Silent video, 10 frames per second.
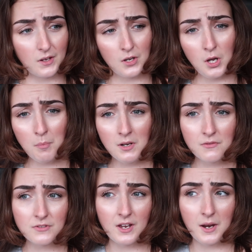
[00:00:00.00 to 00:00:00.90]
a couple
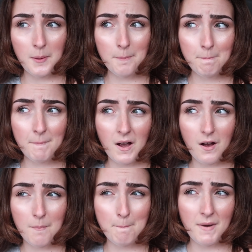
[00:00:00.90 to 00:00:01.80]
of them
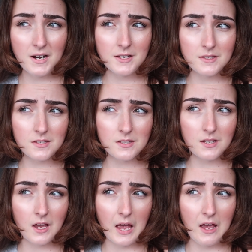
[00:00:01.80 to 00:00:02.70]
might
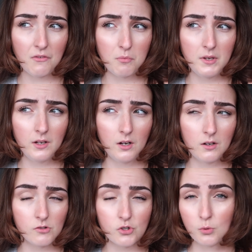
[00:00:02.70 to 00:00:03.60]
have been
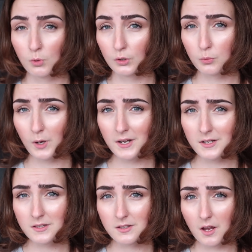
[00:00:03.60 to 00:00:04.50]
launched
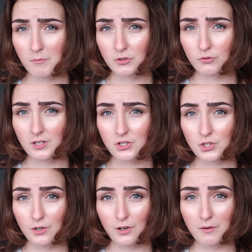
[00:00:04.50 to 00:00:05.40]
worldwide, I'm not really
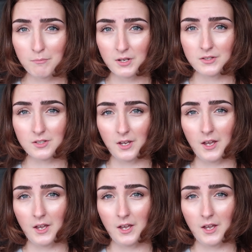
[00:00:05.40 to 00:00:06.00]
sure, but